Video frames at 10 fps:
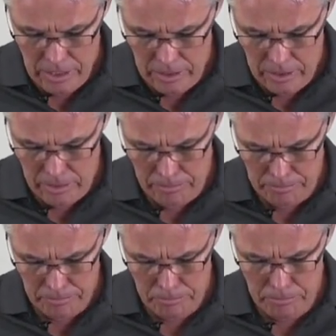
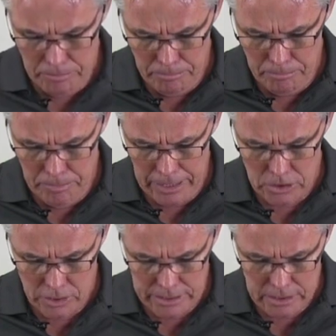
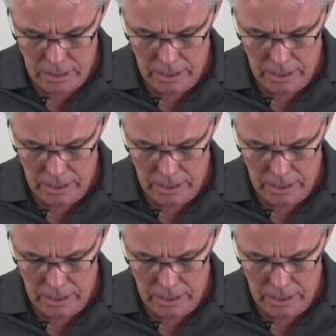bench rest